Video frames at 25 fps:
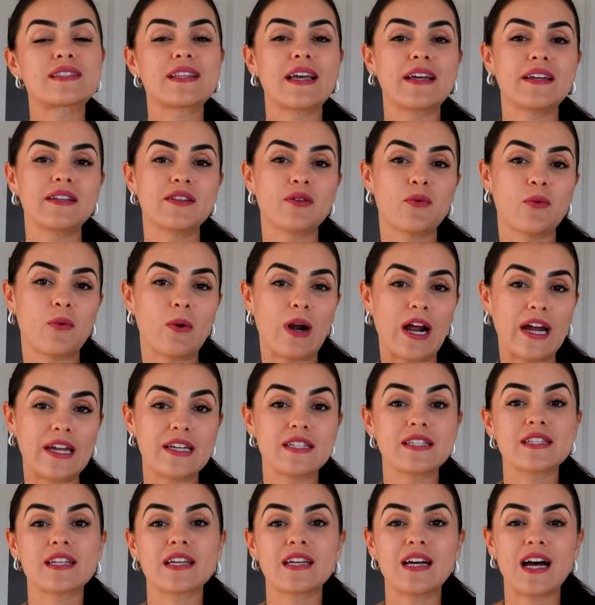then
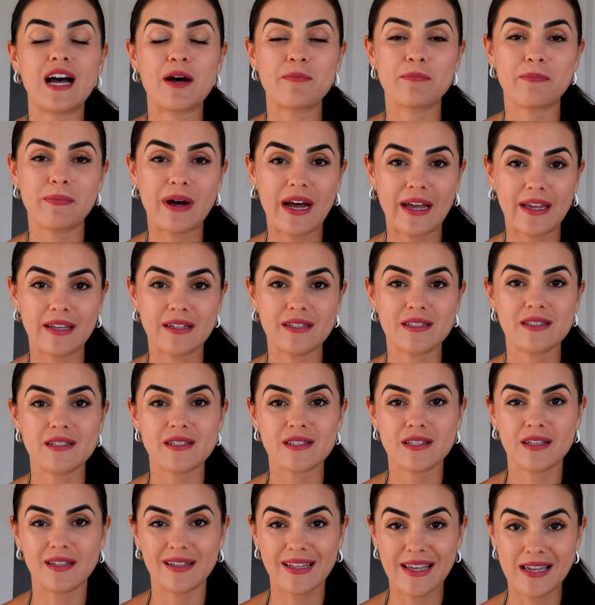write a
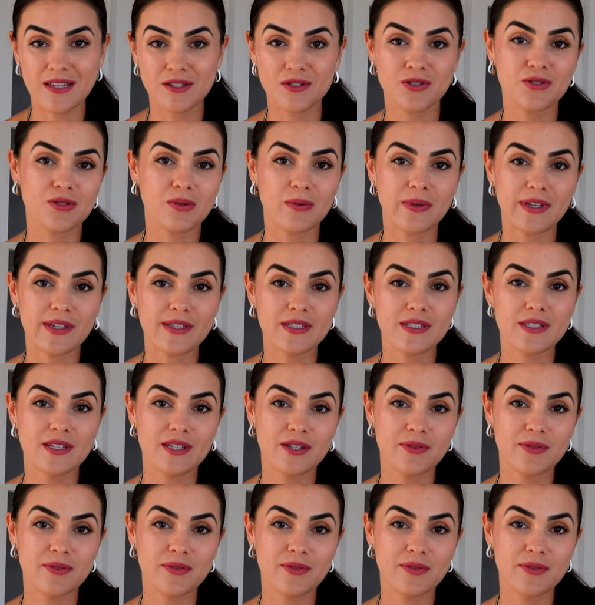minus next to it.